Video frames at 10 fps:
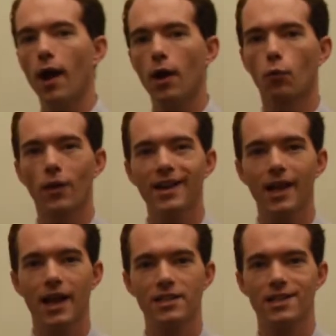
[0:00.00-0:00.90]
Brown
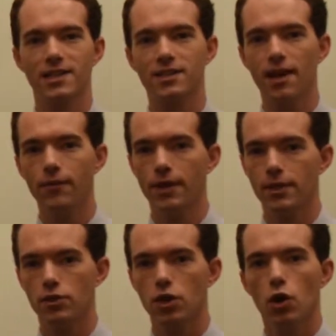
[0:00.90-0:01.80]
realized in the
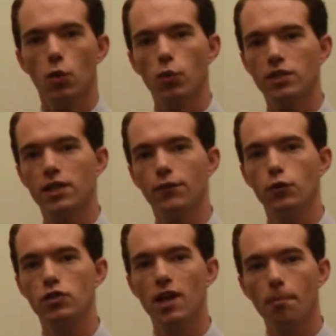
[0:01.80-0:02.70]
seventies was that if
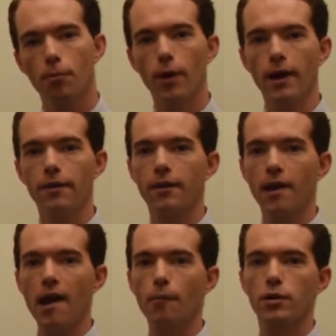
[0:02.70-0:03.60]
you separate the
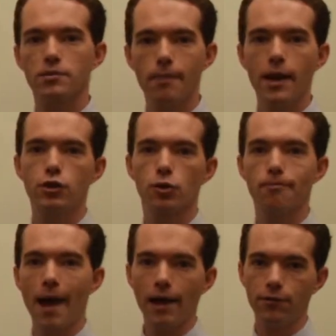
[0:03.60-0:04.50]
camera's major
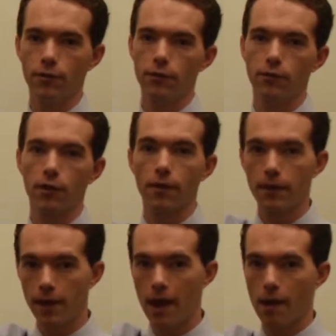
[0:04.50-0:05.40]
masses,
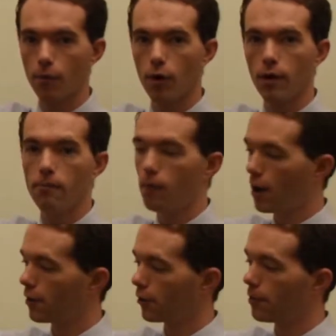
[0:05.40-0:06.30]
the camera,
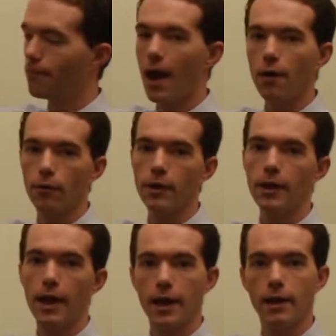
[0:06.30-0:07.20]
monitor, and
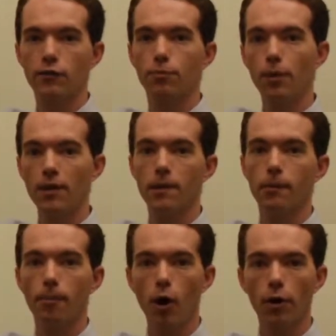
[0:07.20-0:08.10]
battery, and spread
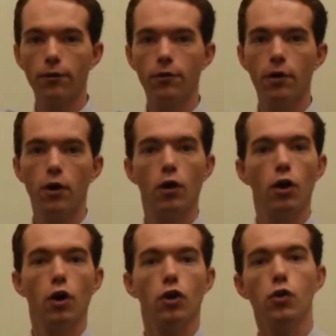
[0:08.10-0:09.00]
them apart,
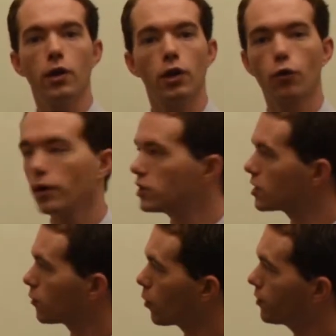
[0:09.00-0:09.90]
you can increase
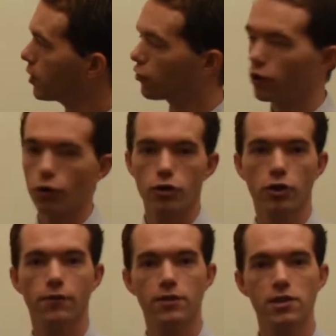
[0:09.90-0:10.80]
the rotational
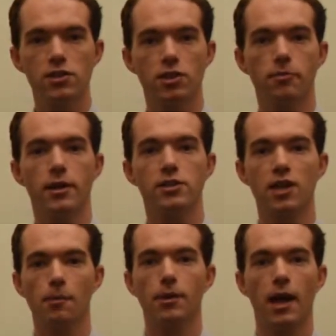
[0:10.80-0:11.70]
inertia of the system and
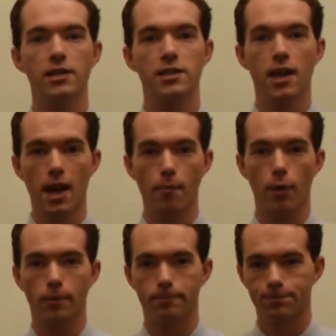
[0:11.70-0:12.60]
stabilize the camera.